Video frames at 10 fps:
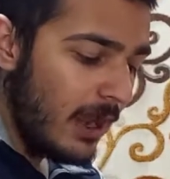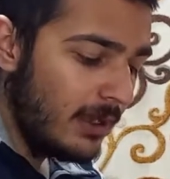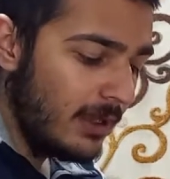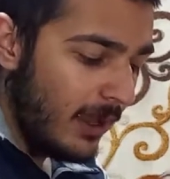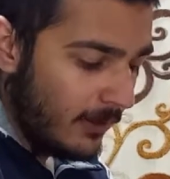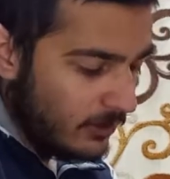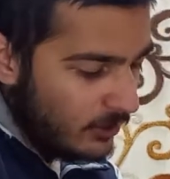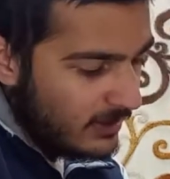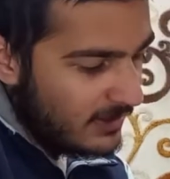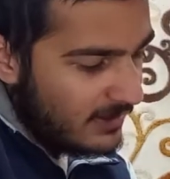and yeah,
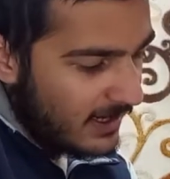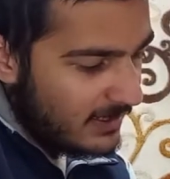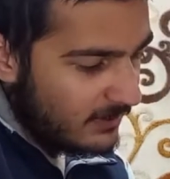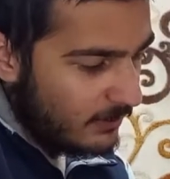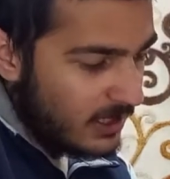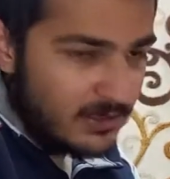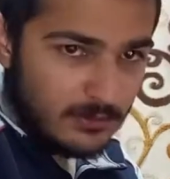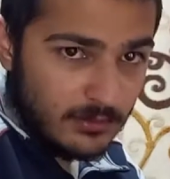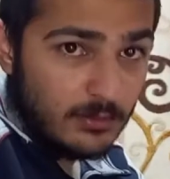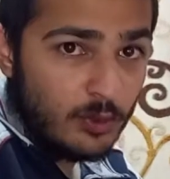you can see that is
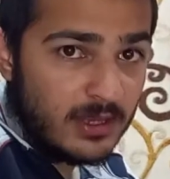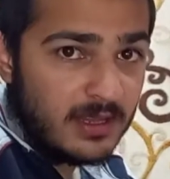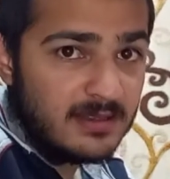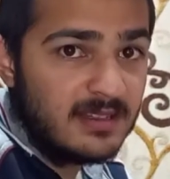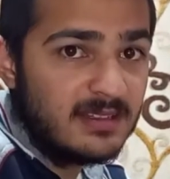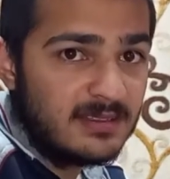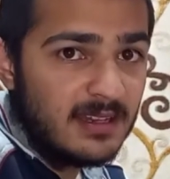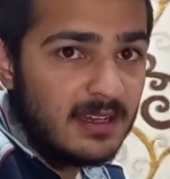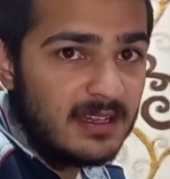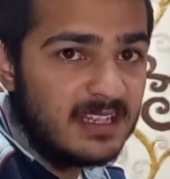much more than
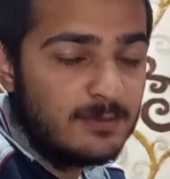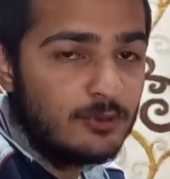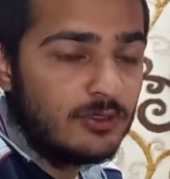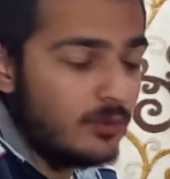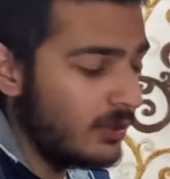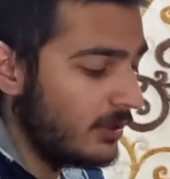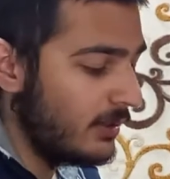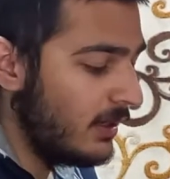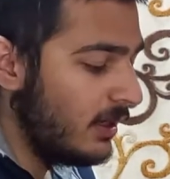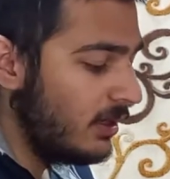6 teaspoons of
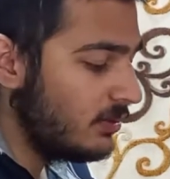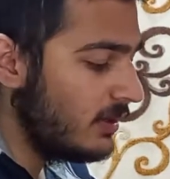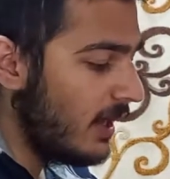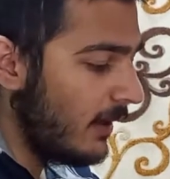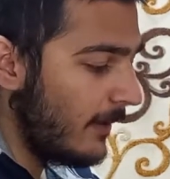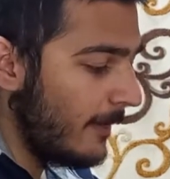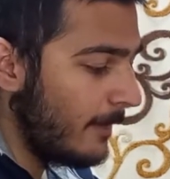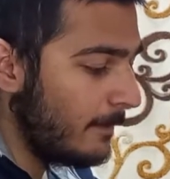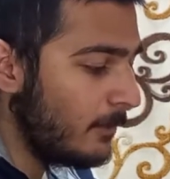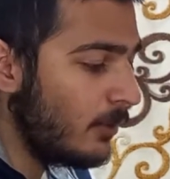water. So yeah,
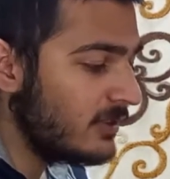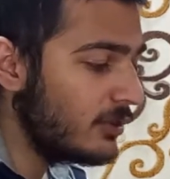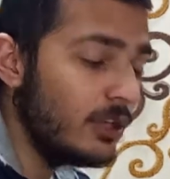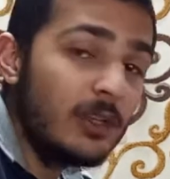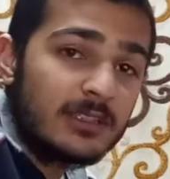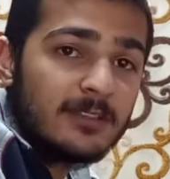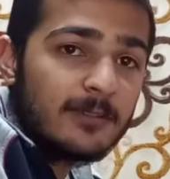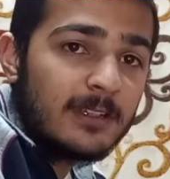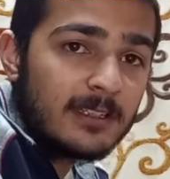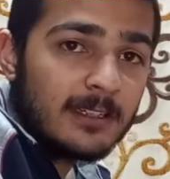because the unit was
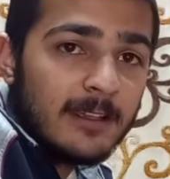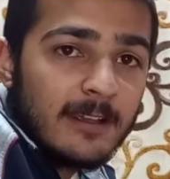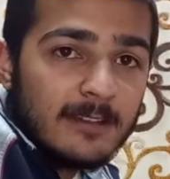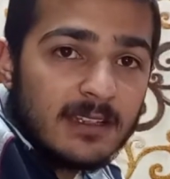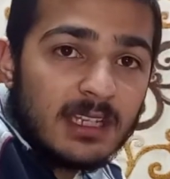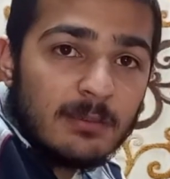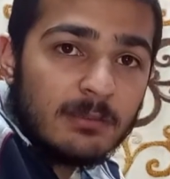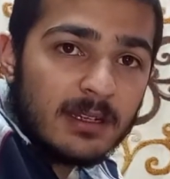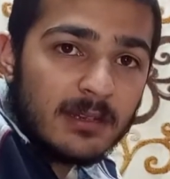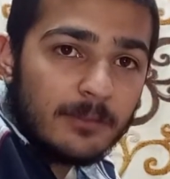different, the
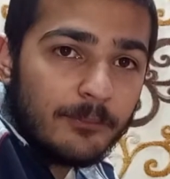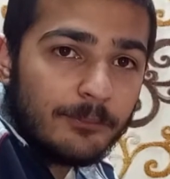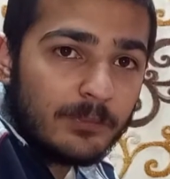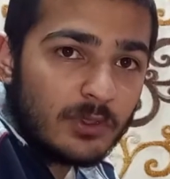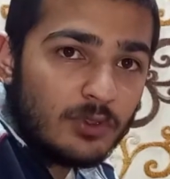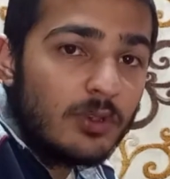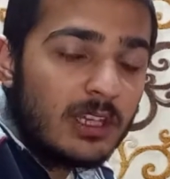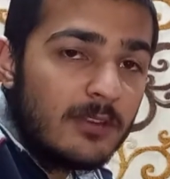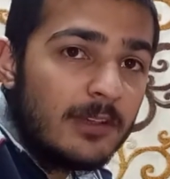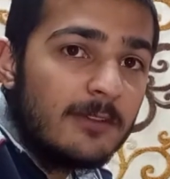number,
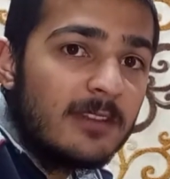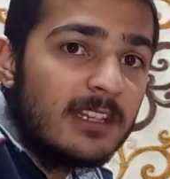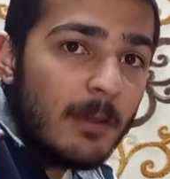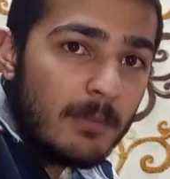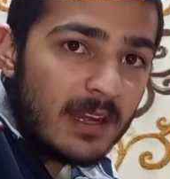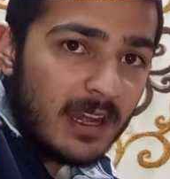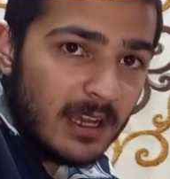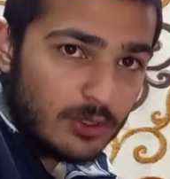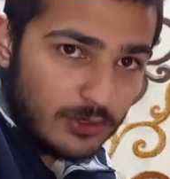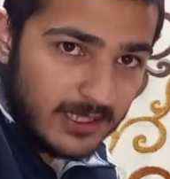so even if the number
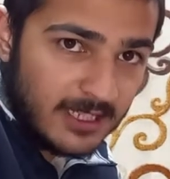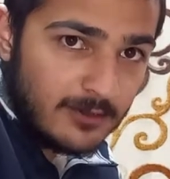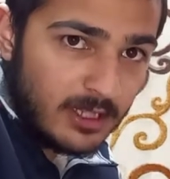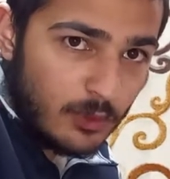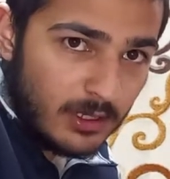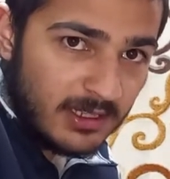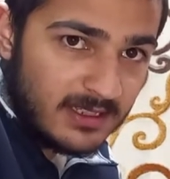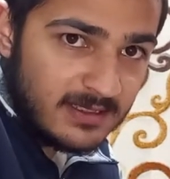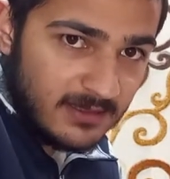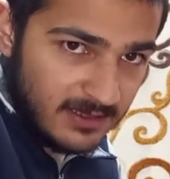associated with the
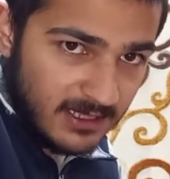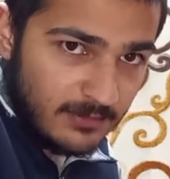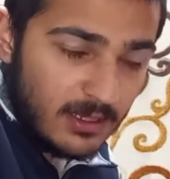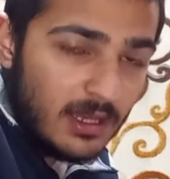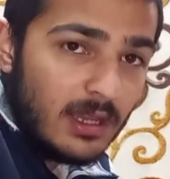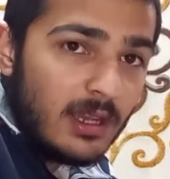quantity is the same,